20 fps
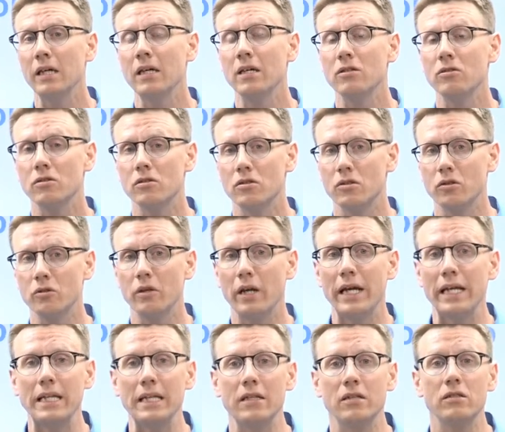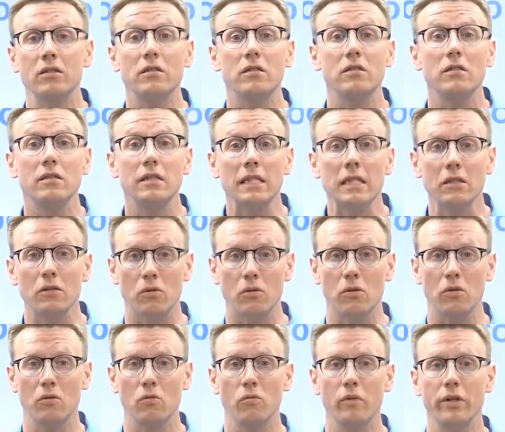So it's a good idea to
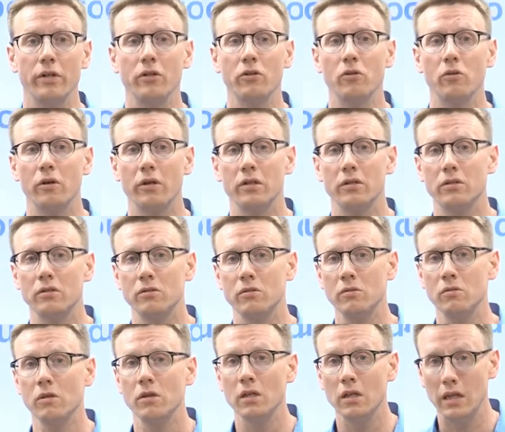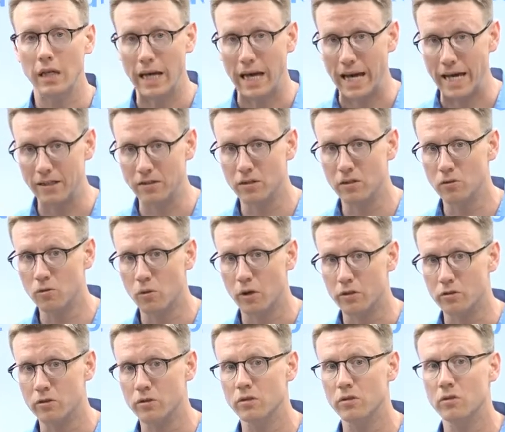signal when you're going to ask a
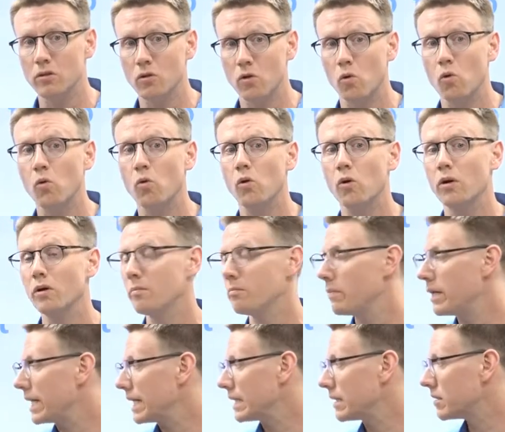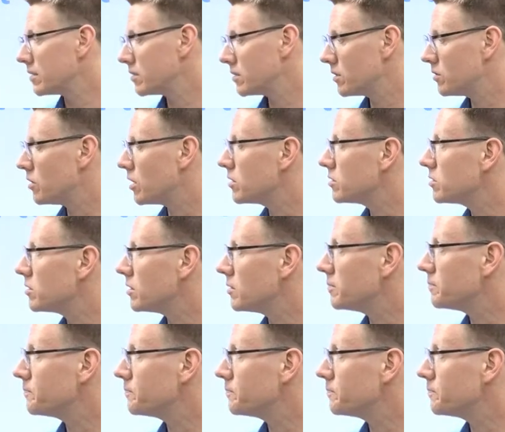question or make a suggestion.